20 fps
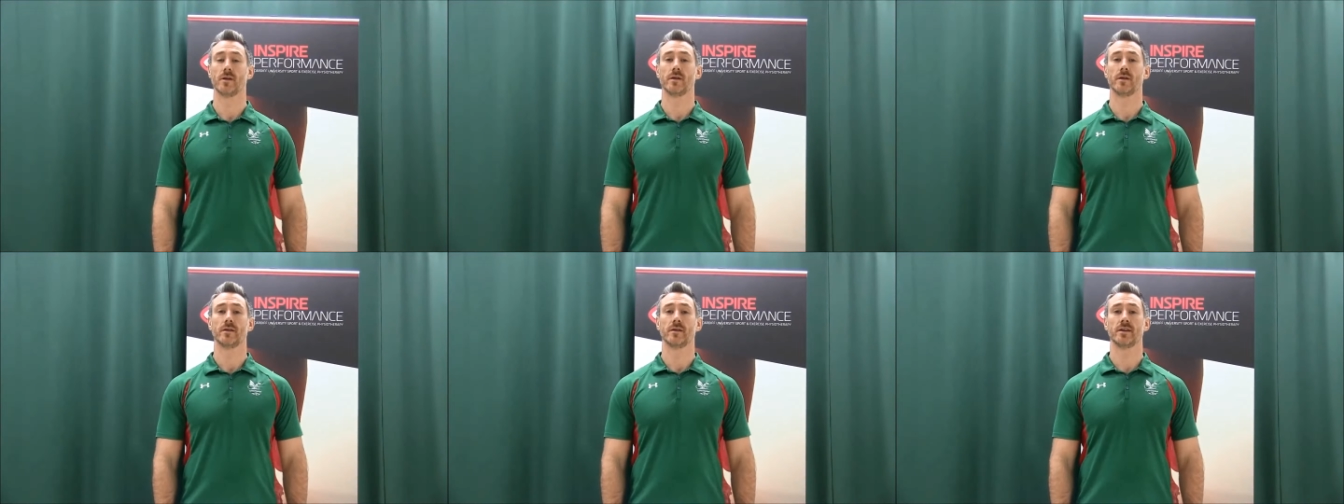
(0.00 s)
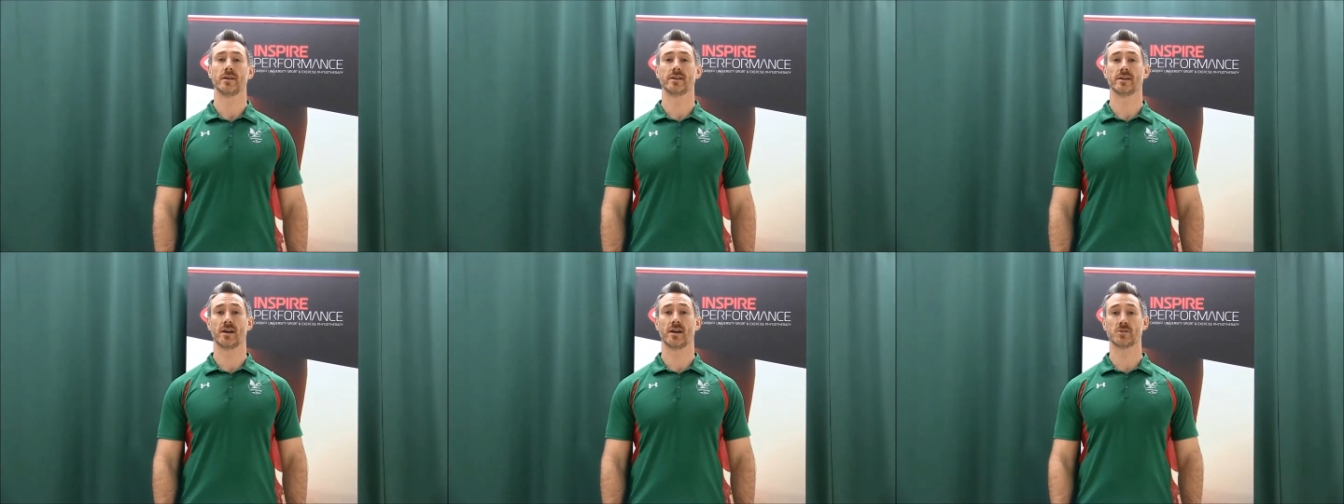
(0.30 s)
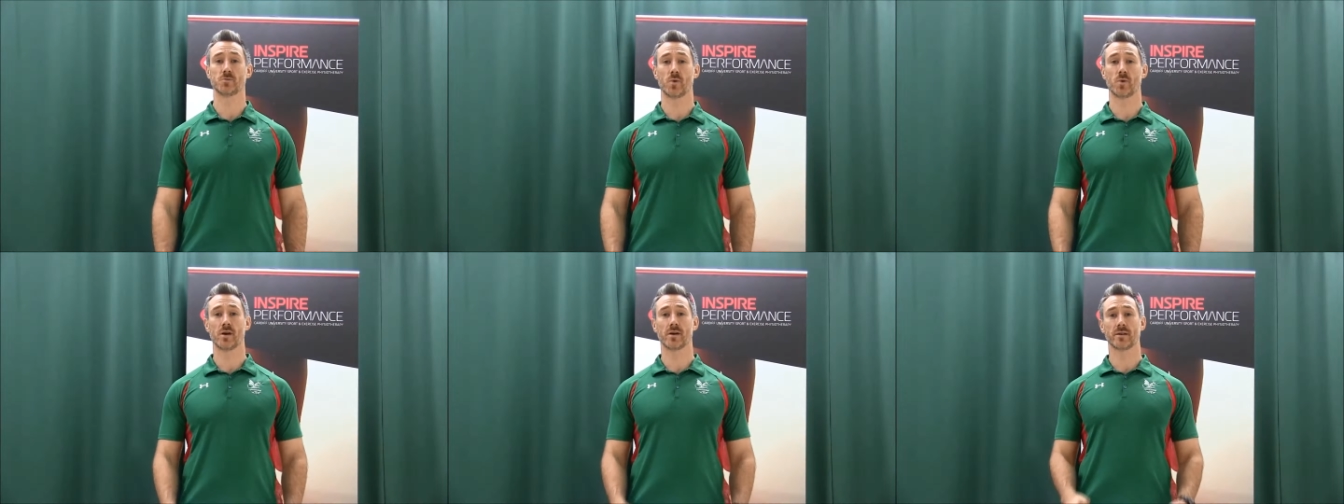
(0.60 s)
Hey
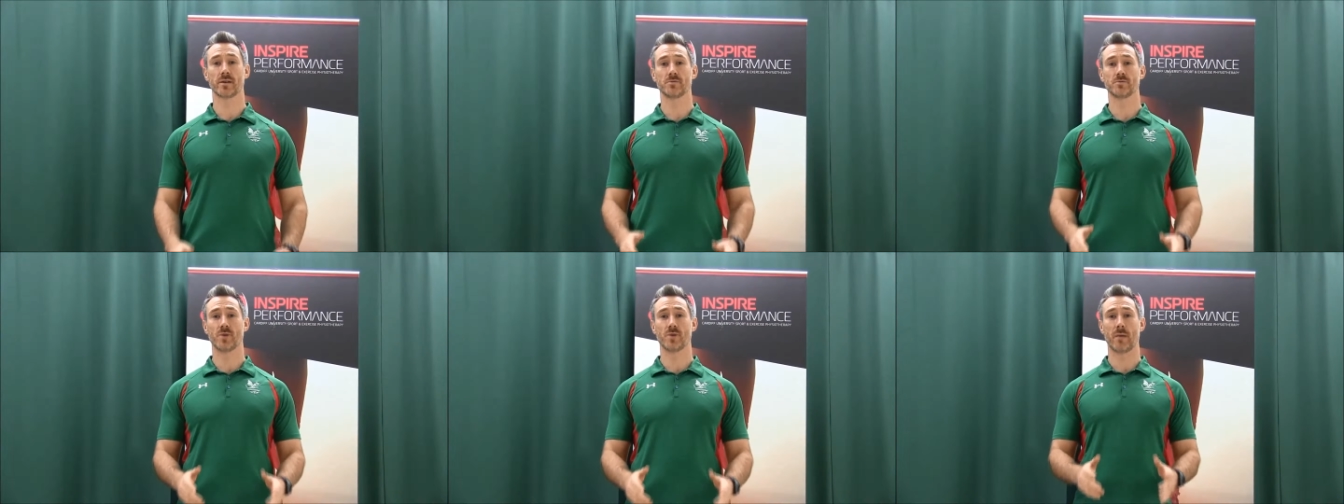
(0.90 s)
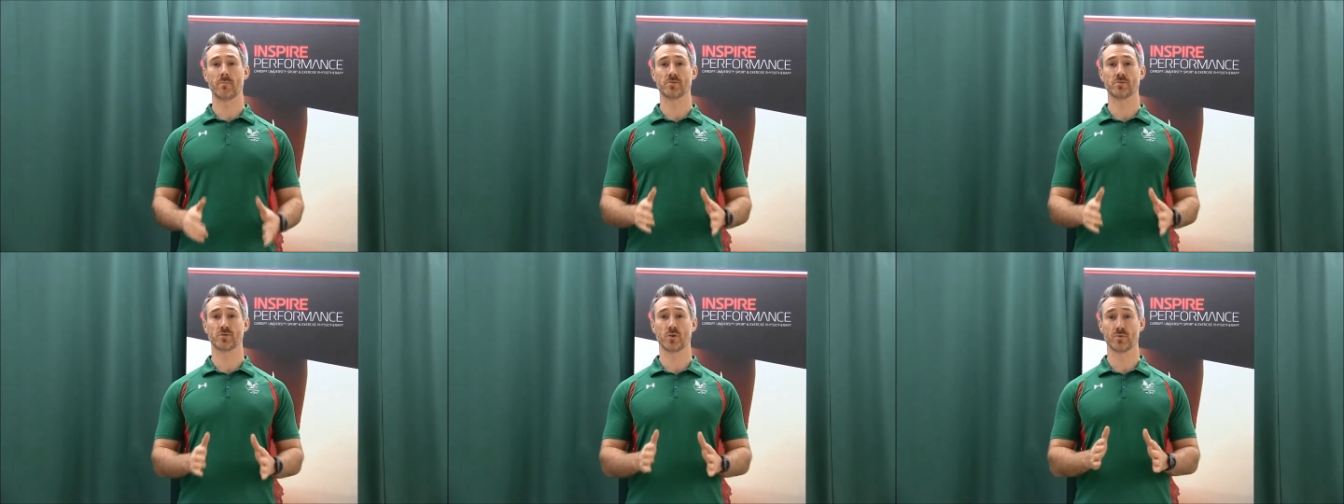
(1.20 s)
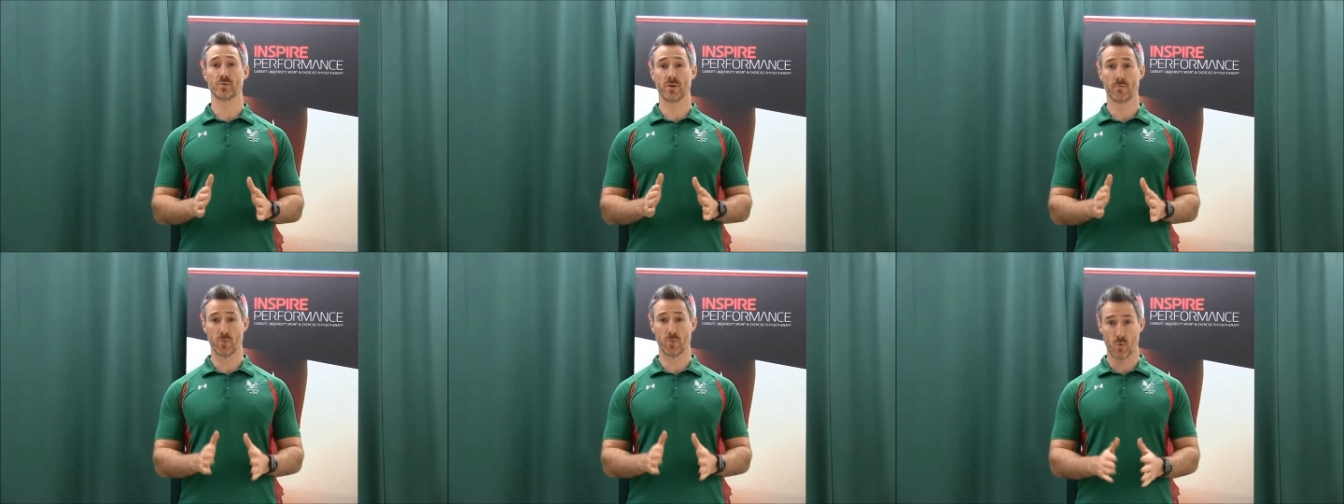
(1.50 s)
guys, welcome to
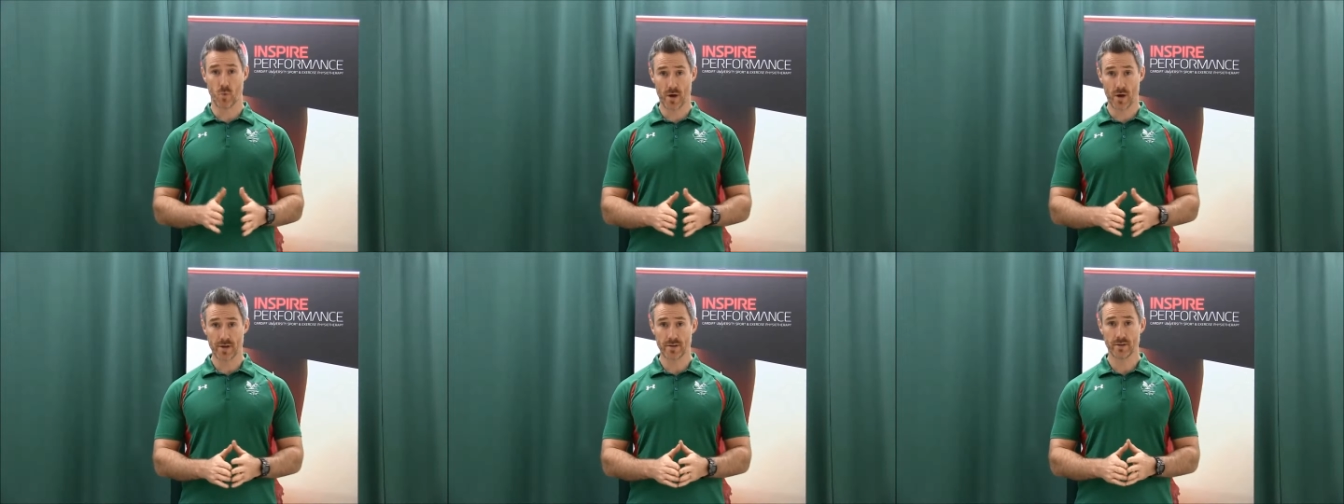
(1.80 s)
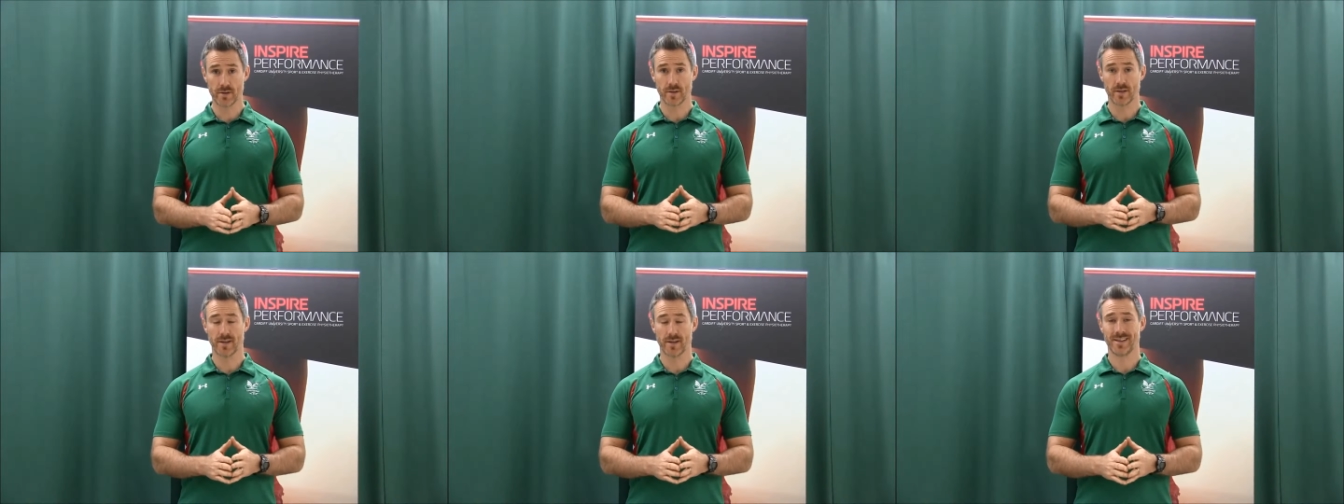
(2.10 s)
episode number 1.